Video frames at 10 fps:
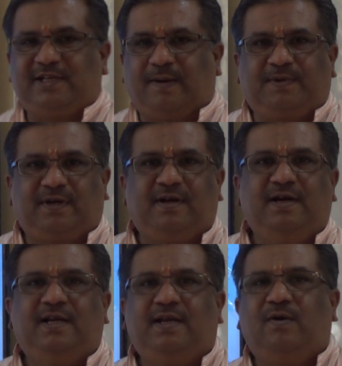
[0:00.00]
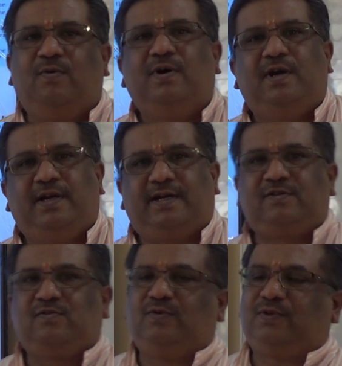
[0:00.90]
chapter. Now let
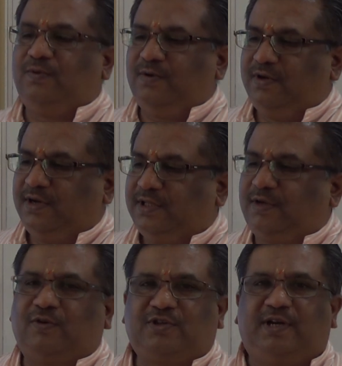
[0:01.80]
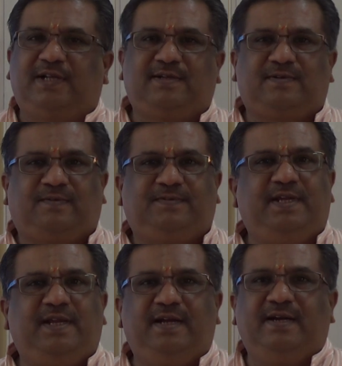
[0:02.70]
us go through the question answers of
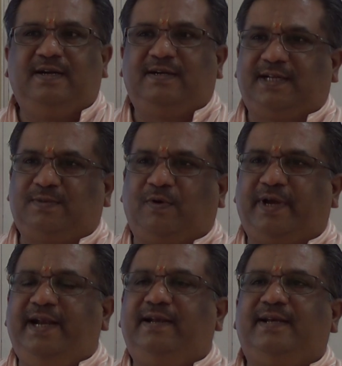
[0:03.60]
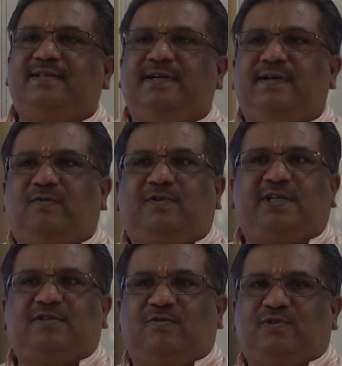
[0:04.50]
the textbook. In text and out
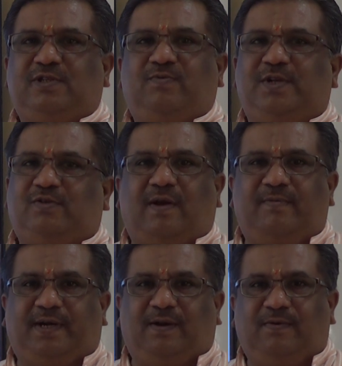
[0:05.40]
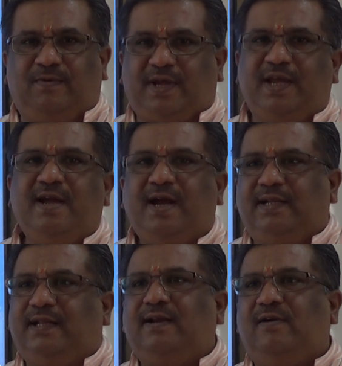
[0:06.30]
text questions we'll solve it now, okay,
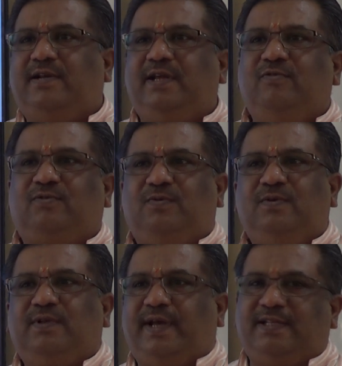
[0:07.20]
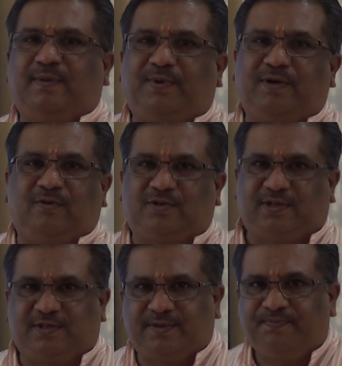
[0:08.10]
and then I'll take you through the exemplar
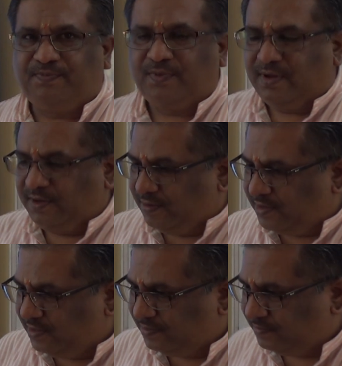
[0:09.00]
questions. Okay,